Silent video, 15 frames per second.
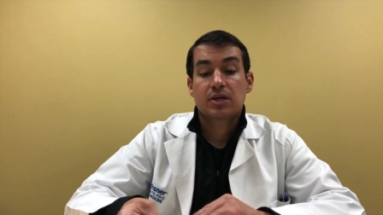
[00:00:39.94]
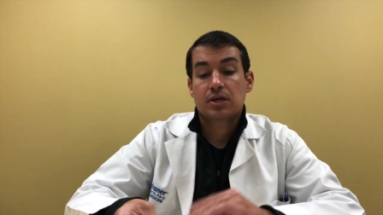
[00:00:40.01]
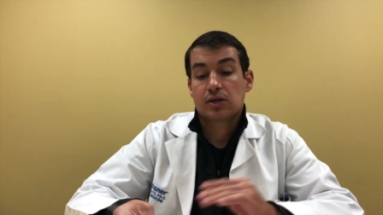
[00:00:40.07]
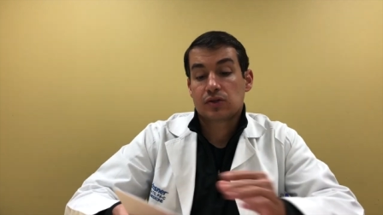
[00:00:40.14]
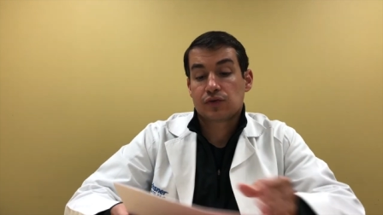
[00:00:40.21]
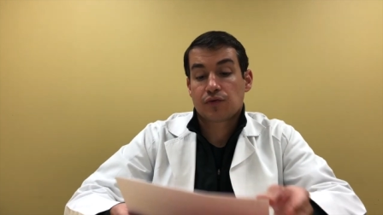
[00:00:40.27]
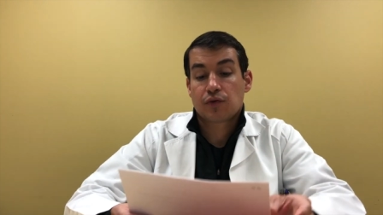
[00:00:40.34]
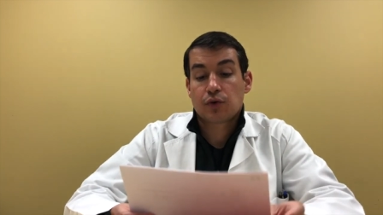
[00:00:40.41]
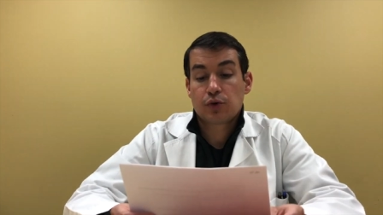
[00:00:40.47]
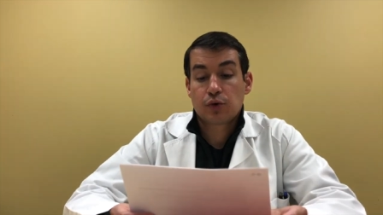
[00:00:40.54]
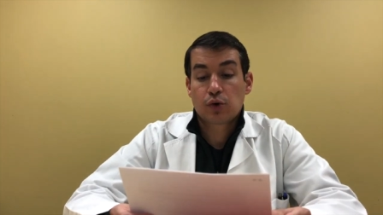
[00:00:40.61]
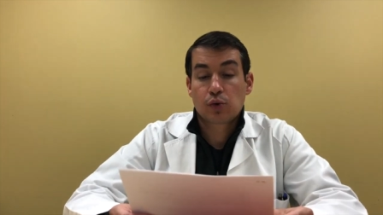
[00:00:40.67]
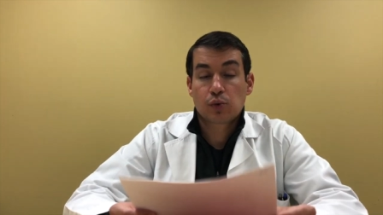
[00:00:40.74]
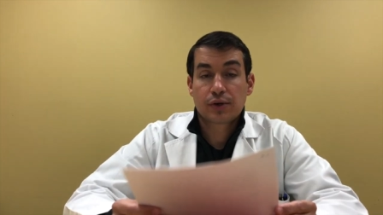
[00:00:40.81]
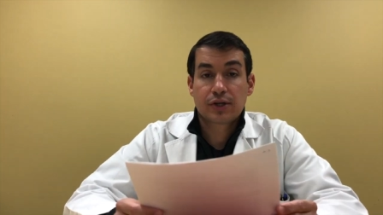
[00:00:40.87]
is for you
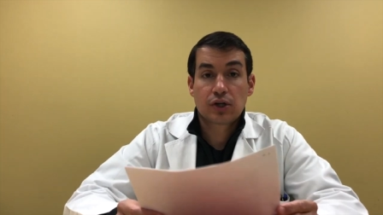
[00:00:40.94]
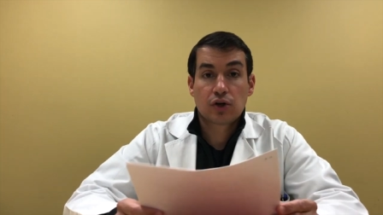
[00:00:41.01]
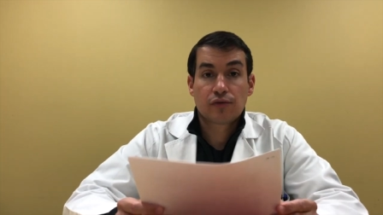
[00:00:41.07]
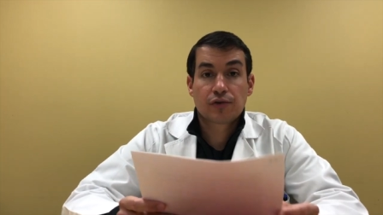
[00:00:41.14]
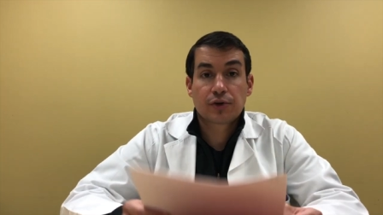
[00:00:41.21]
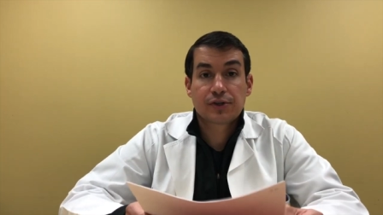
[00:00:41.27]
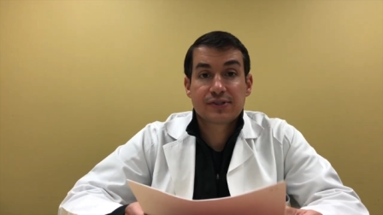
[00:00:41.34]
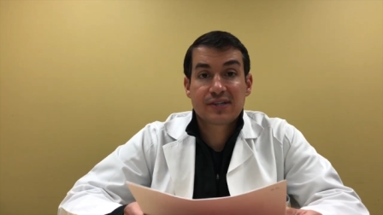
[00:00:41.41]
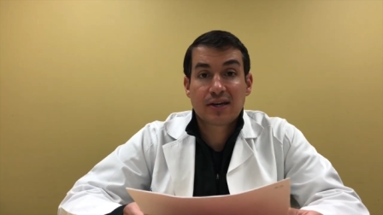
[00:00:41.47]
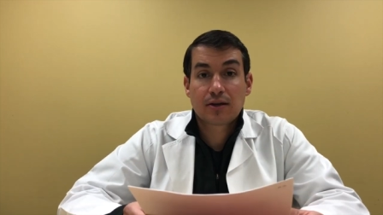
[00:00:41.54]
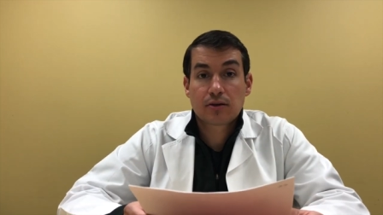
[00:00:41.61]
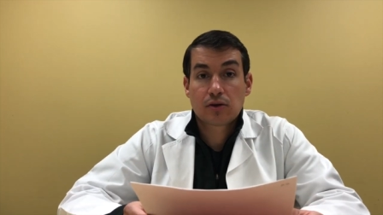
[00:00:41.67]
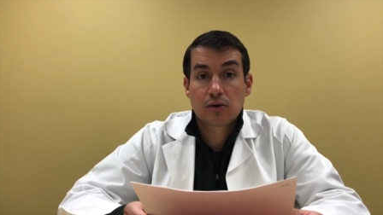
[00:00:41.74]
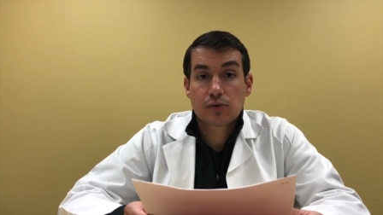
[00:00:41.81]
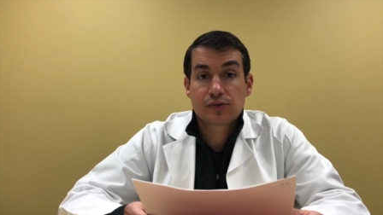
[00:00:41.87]
to read over and take
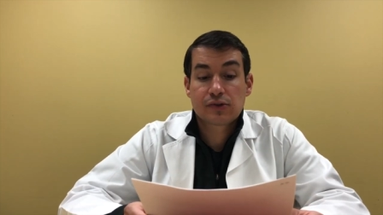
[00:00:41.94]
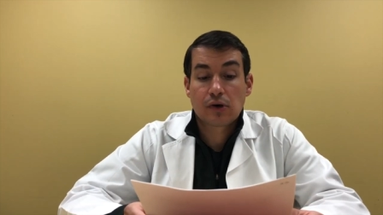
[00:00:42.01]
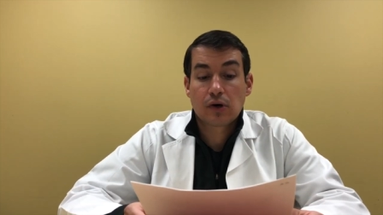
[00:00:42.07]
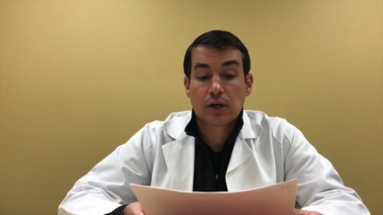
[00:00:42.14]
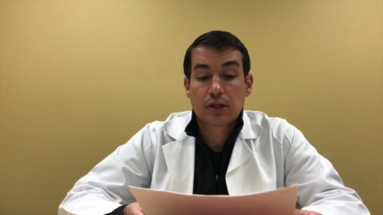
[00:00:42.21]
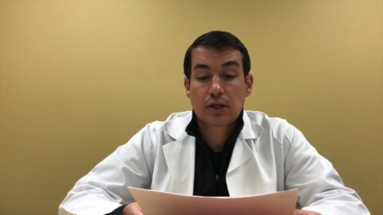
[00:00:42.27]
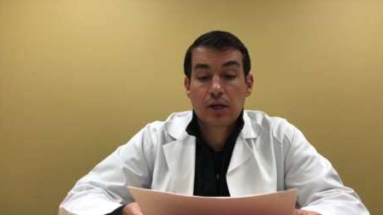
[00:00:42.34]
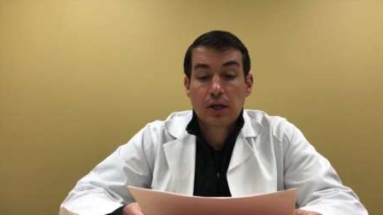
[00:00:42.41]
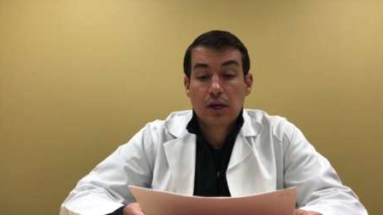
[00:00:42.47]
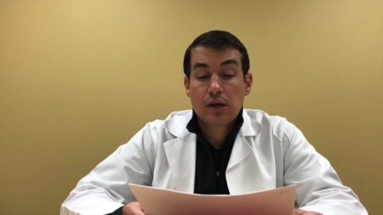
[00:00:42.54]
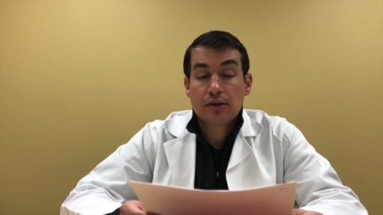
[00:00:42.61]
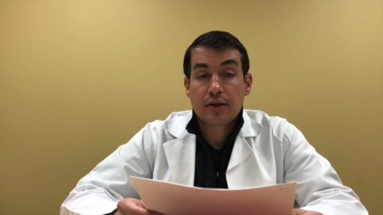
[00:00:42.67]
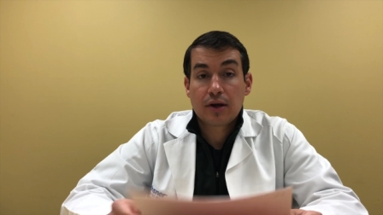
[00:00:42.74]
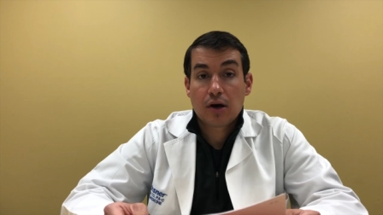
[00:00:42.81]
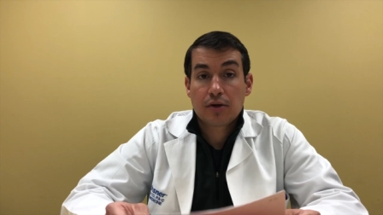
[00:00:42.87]
notes on.
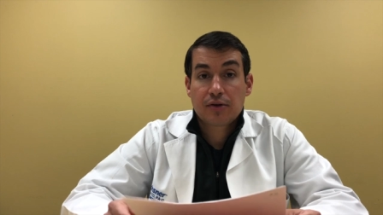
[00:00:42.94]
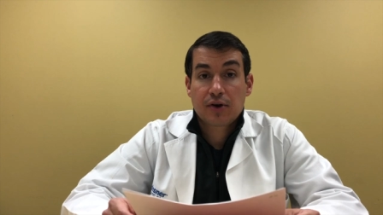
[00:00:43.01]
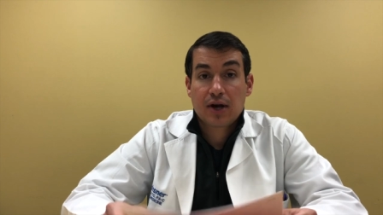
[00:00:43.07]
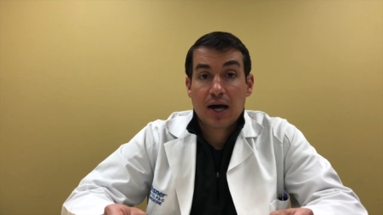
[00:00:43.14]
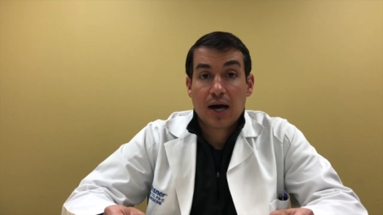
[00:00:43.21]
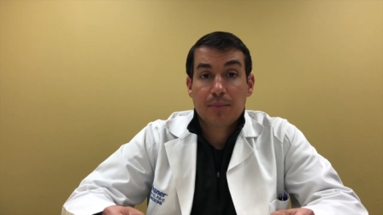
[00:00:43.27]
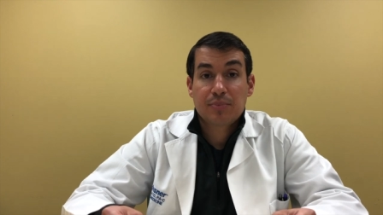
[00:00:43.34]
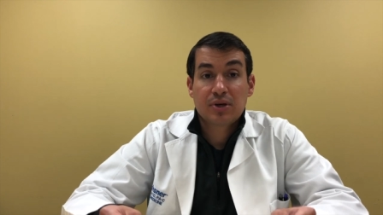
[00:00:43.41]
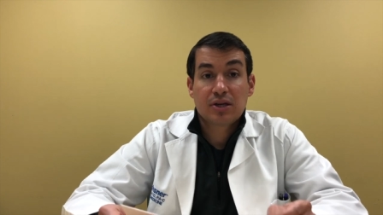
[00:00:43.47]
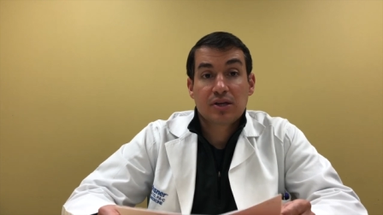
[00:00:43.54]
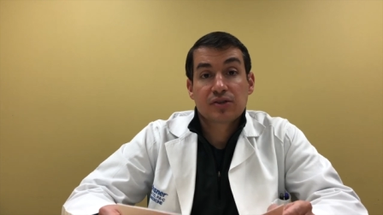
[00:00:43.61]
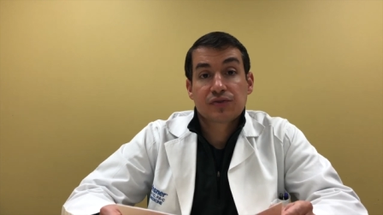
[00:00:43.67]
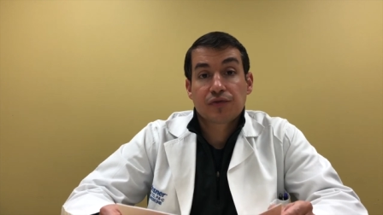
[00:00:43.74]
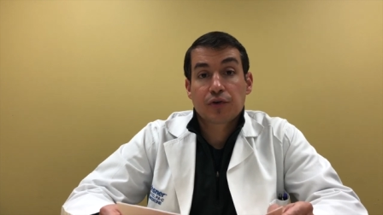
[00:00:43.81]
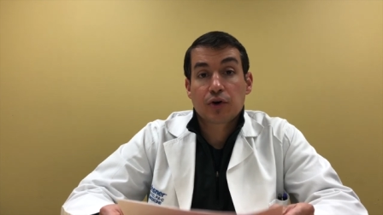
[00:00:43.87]
The other copy
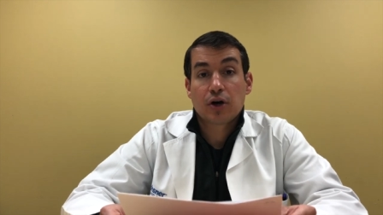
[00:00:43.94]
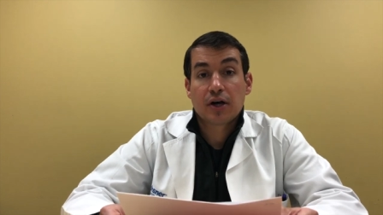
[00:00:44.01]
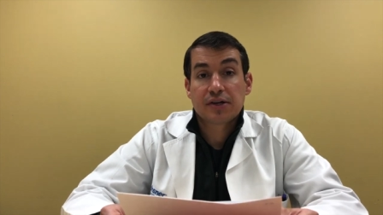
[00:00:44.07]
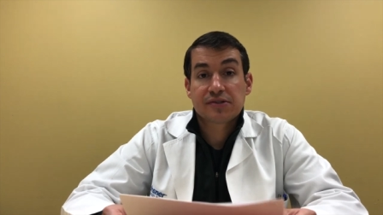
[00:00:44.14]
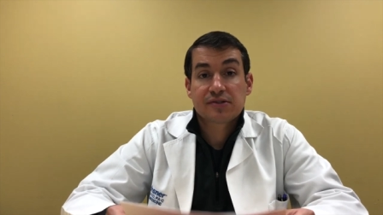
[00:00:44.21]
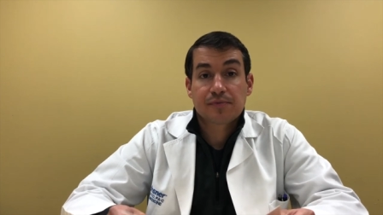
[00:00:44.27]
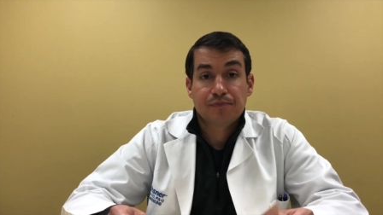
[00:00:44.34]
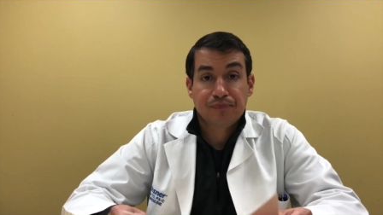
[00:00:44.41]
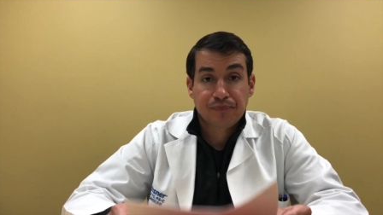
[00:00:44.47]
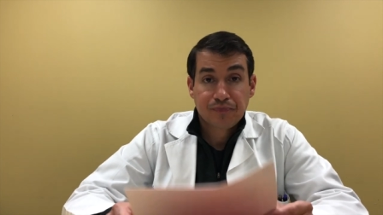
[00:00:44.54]
is for us.